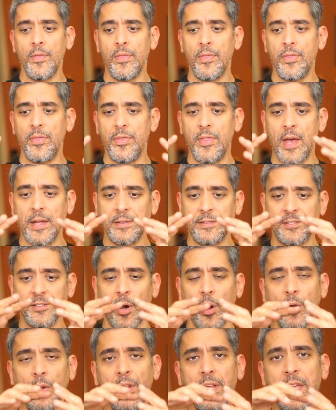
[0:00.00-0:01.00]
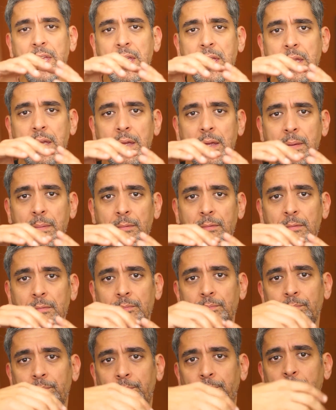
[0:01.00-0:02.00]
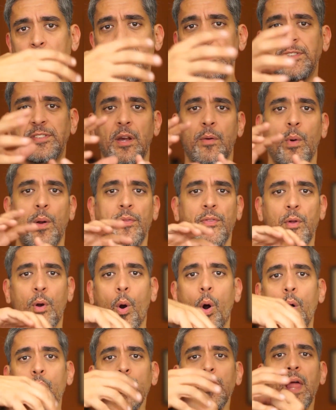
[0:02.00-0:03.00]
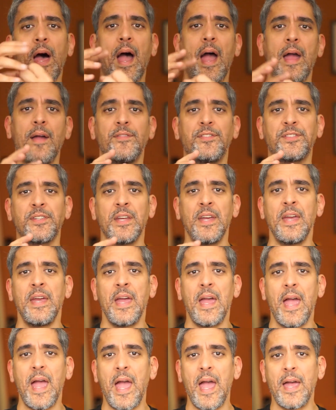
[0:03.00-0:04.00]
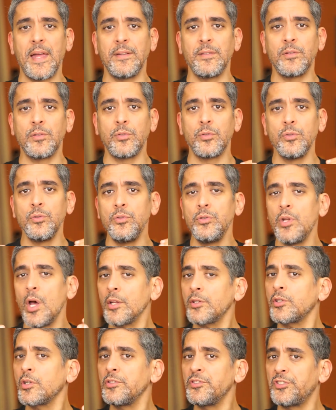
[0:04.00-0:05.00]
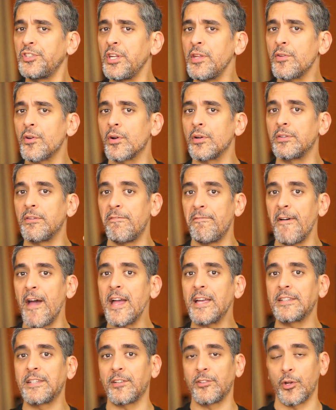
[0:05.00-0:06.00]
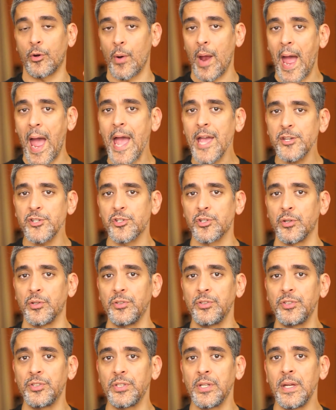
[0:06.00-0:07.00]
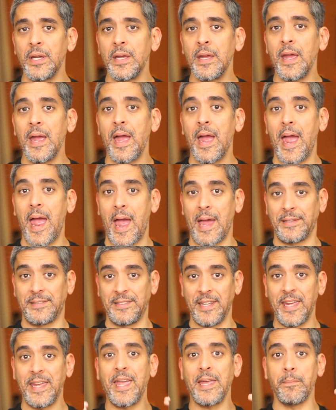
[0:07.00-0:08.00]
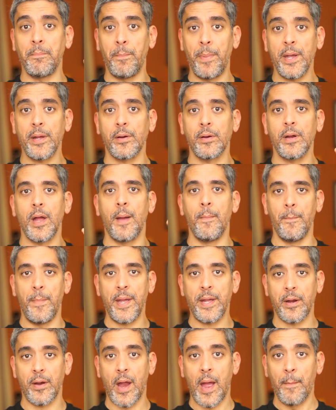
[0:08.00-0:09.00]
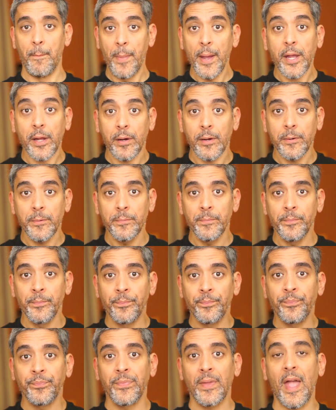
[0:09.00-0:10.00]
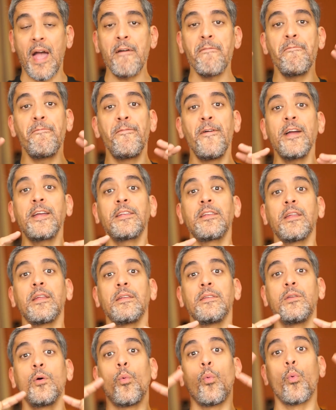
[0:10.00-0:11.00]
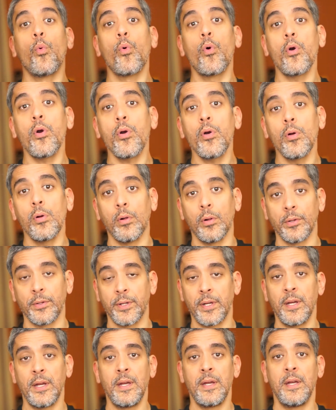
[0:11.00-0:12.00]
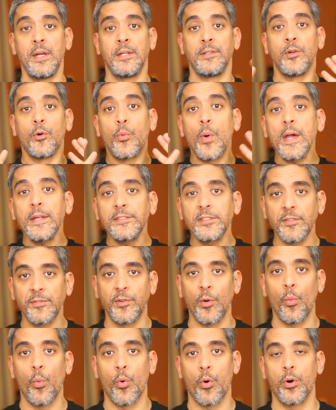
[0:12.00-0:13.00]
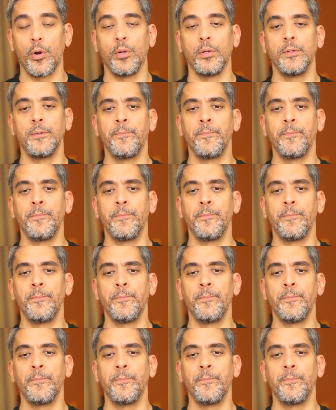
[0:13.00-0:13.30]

that's only pivots around their own lives and not consider the fact that their actions, as they get bigger and bigger and bigger, affect the world, the rest of the world.